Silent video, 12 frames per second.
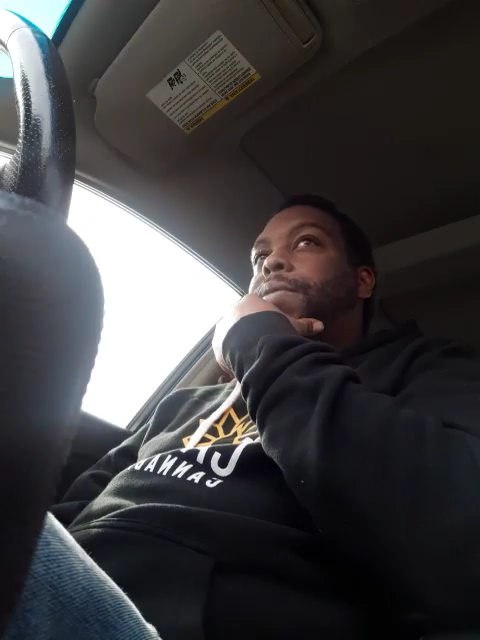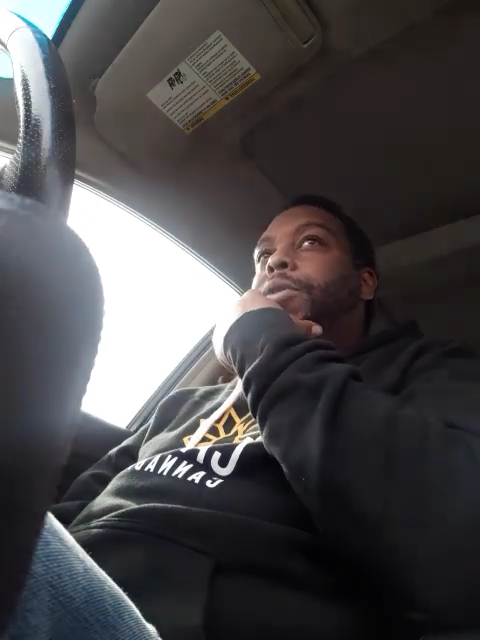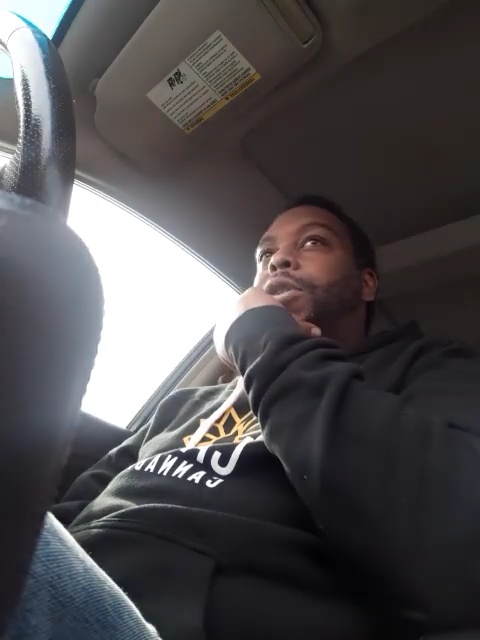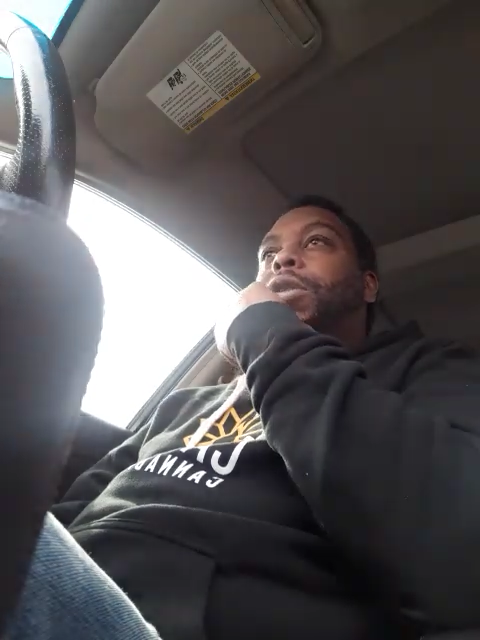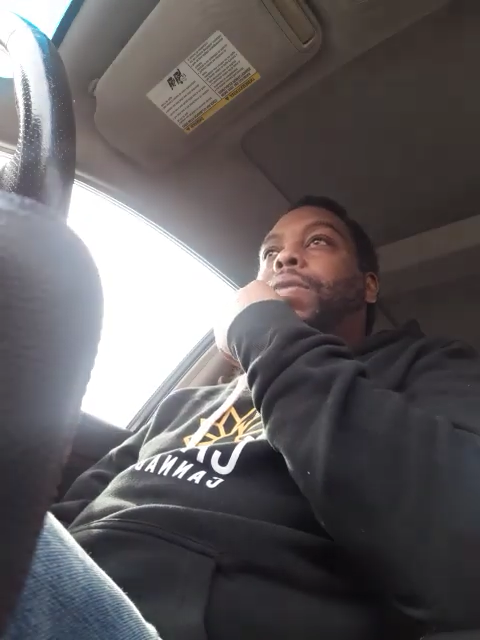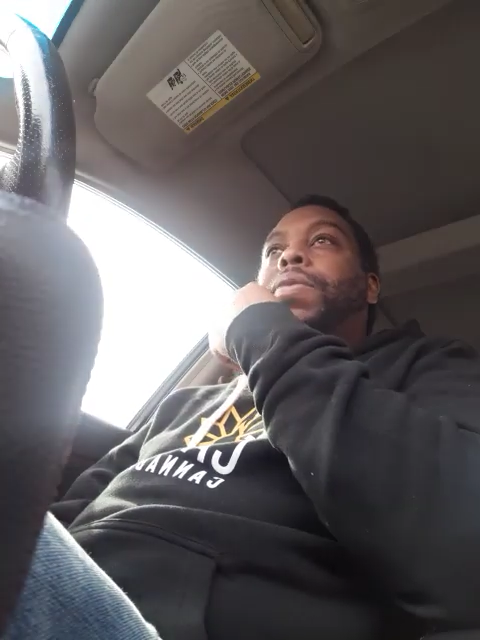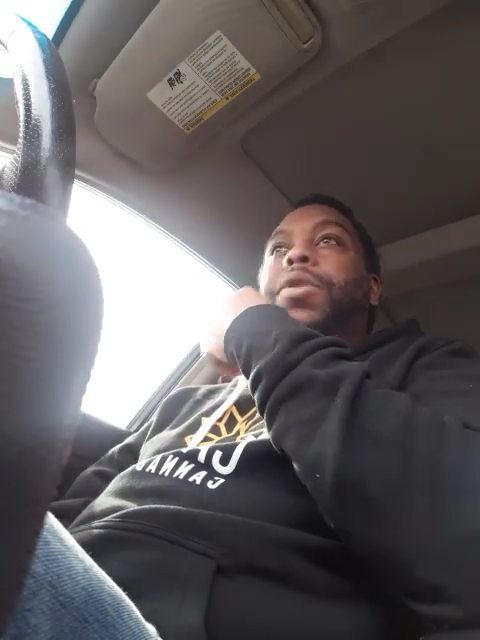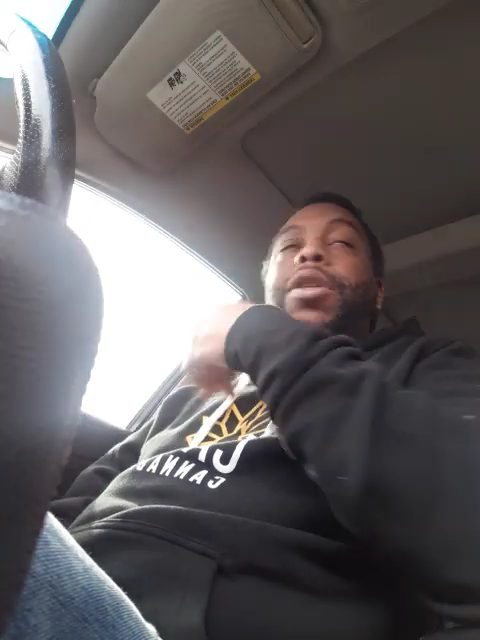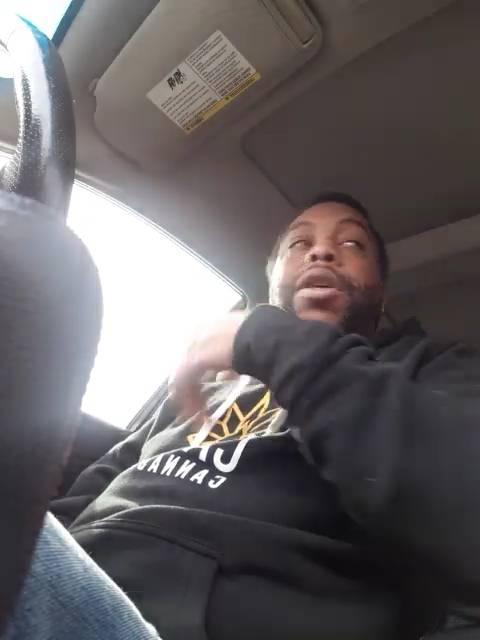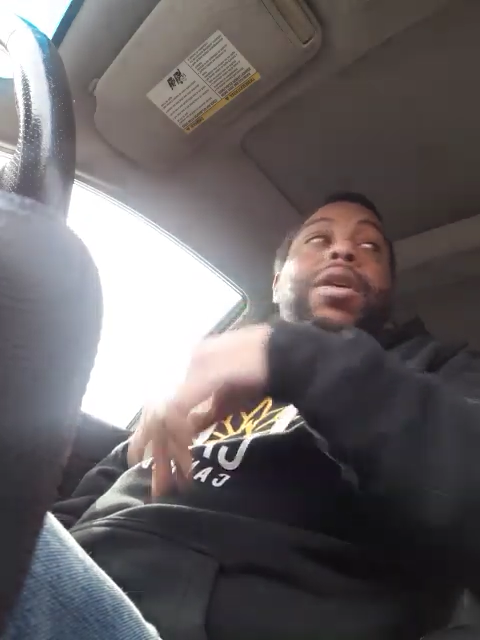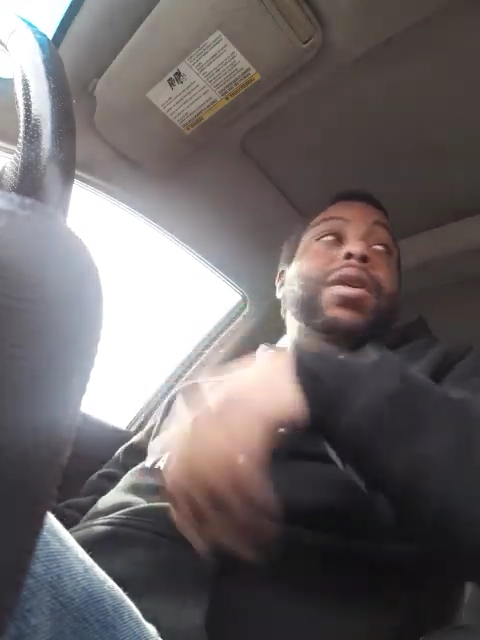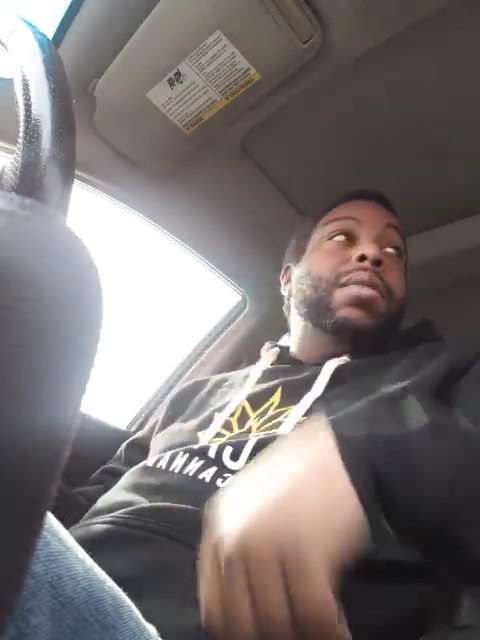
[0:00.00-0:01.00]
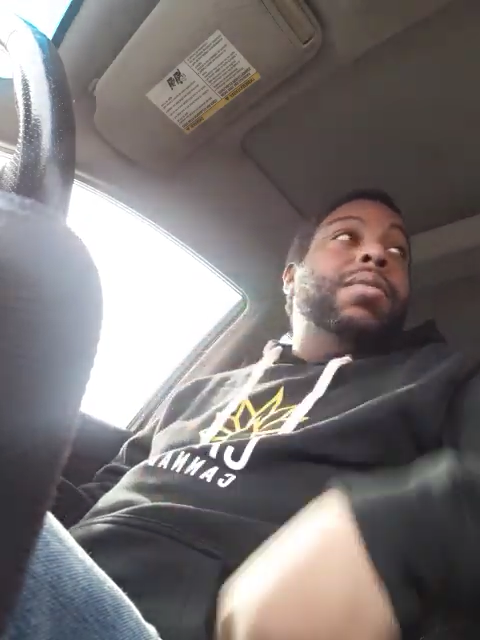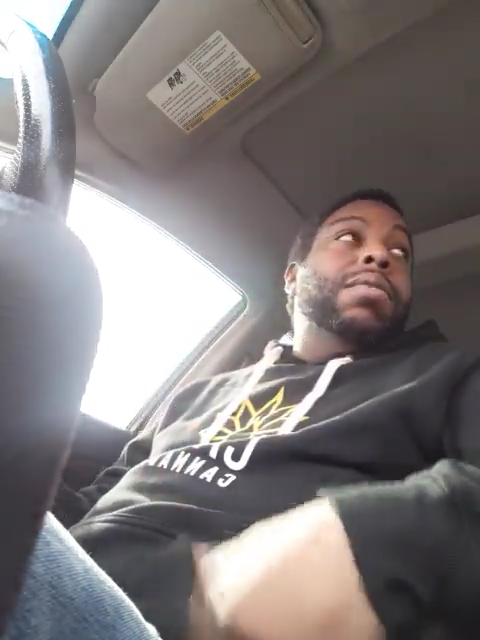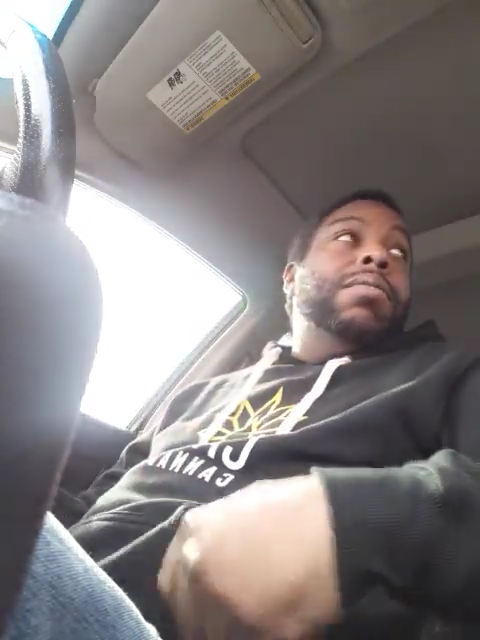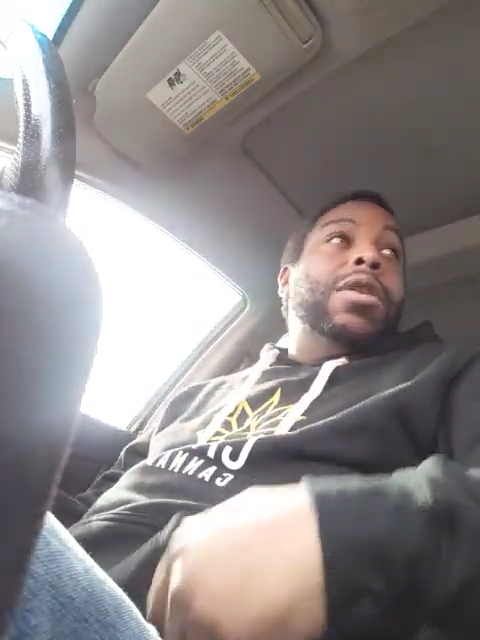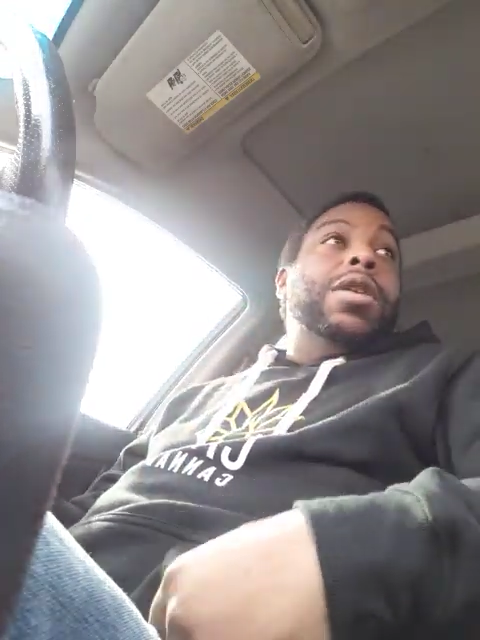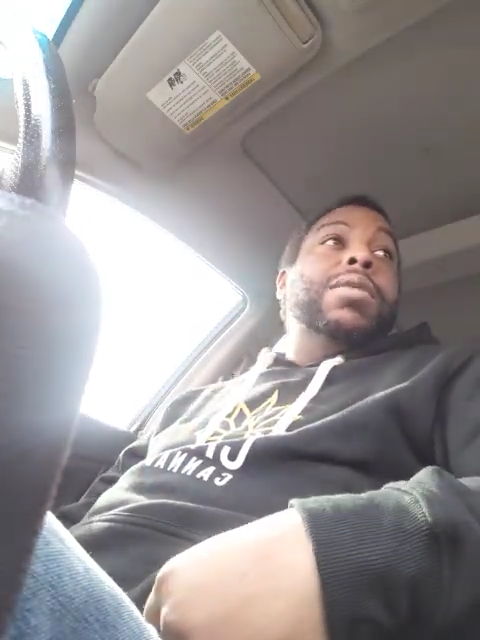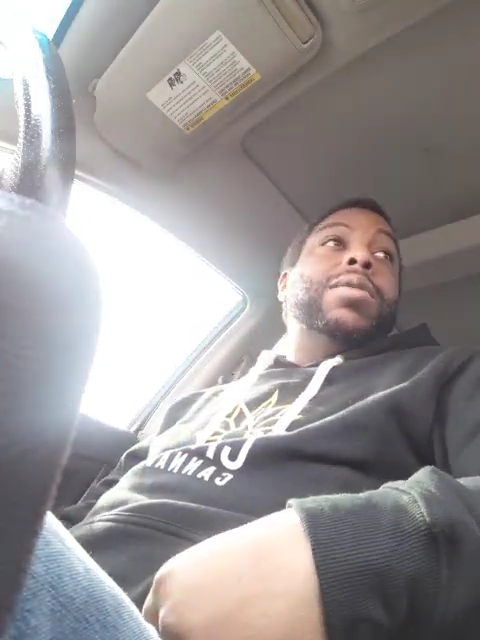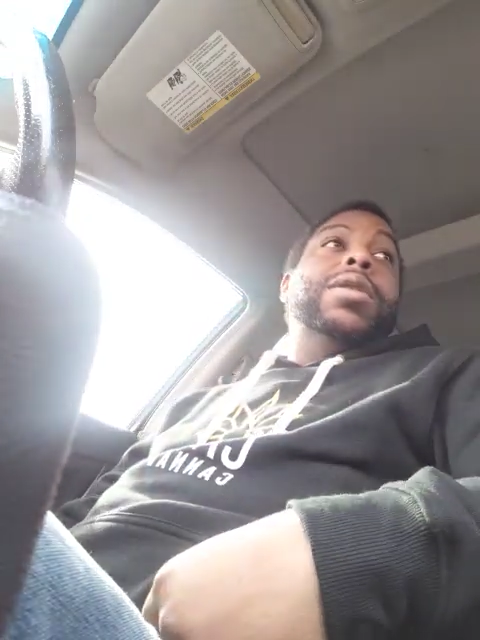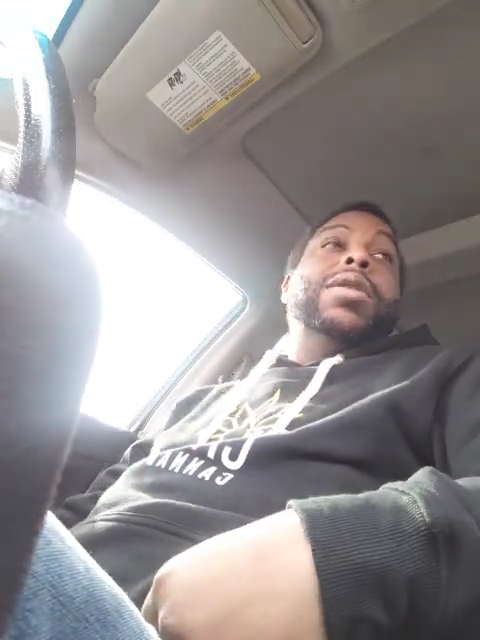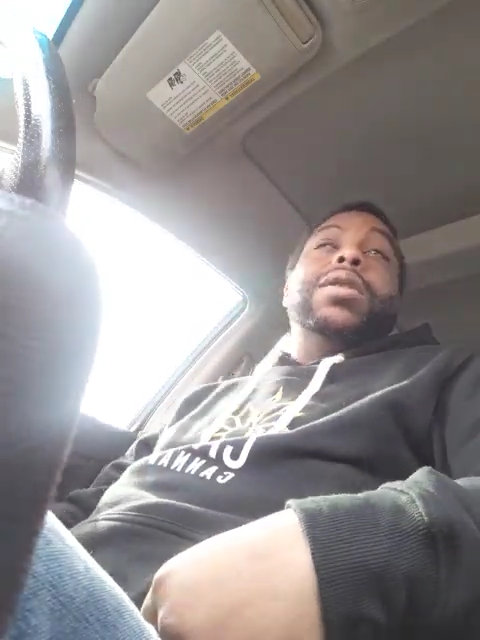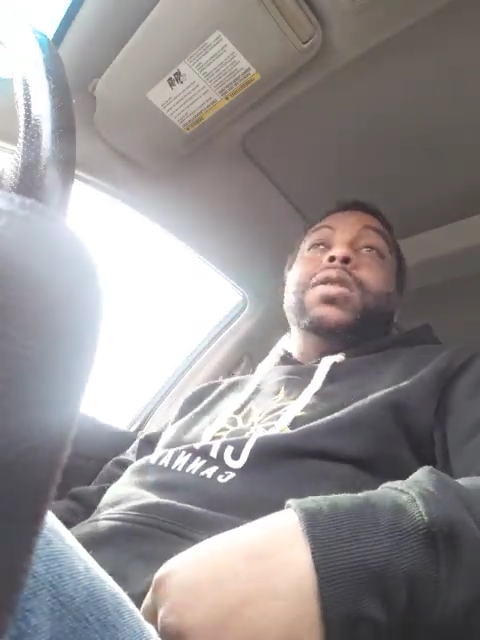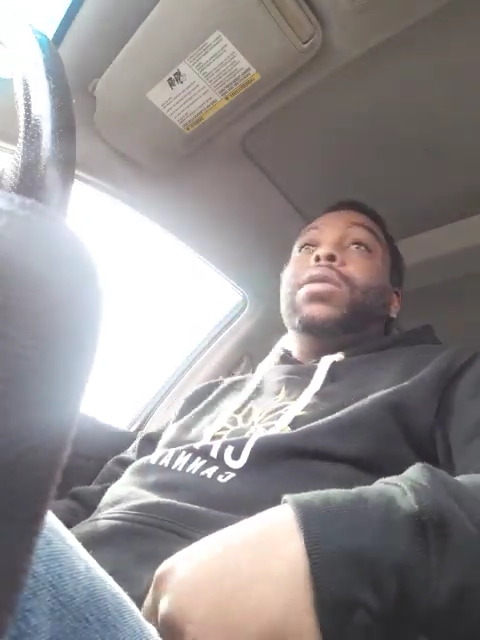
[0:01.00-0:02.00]
I'm dealing with that, and my mom's
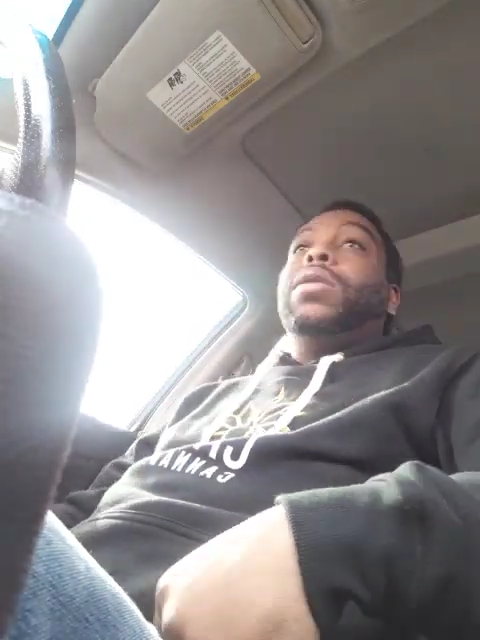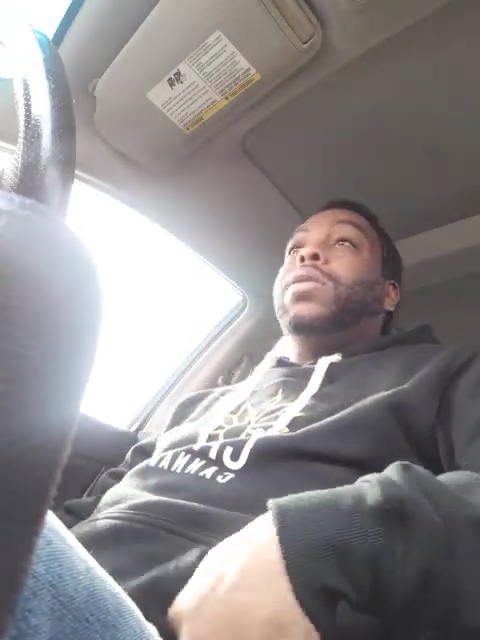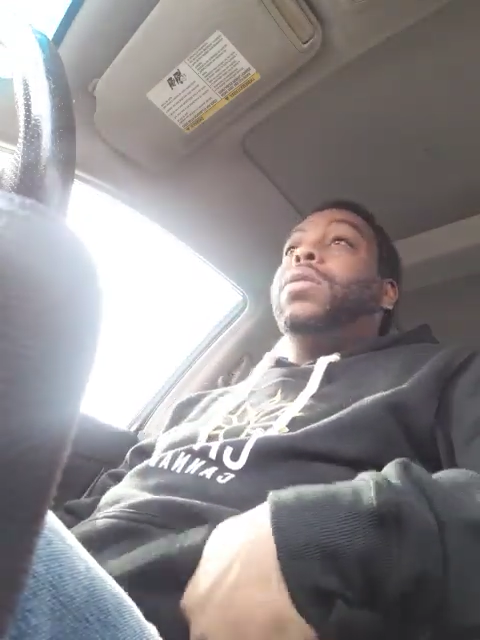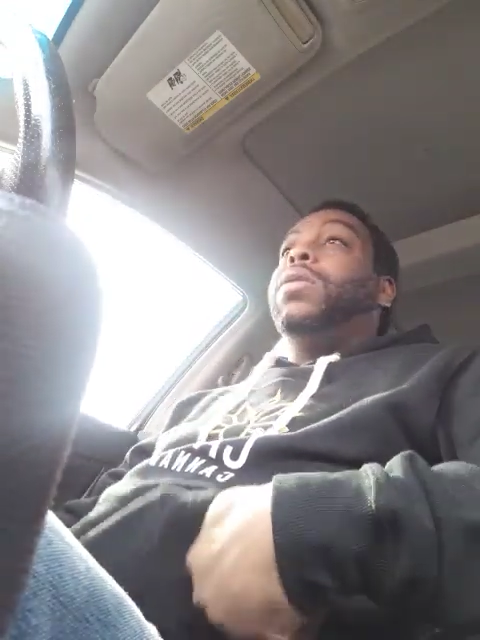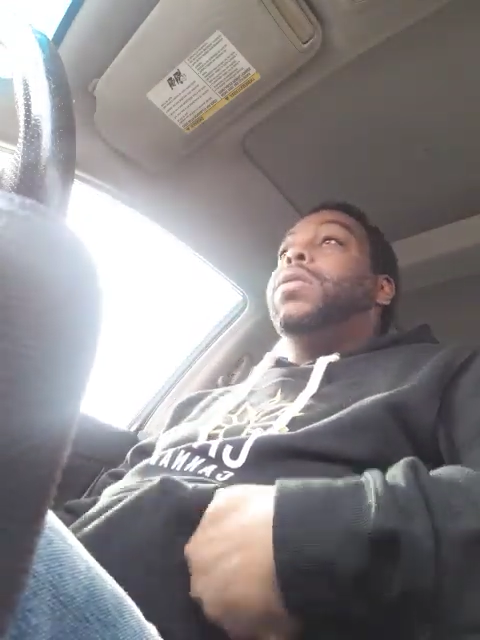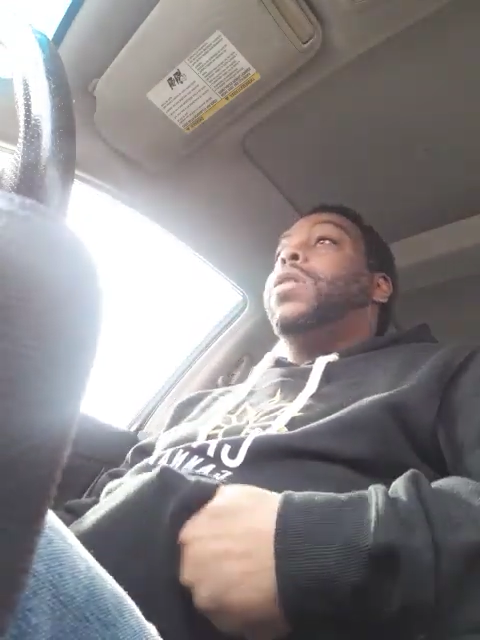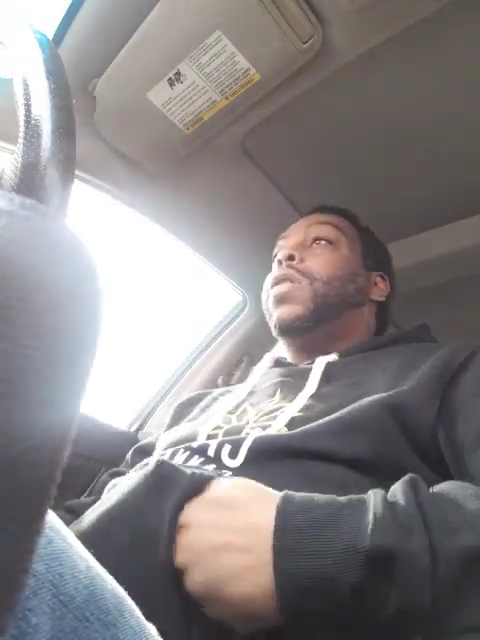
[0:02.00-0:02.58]
in the in, in the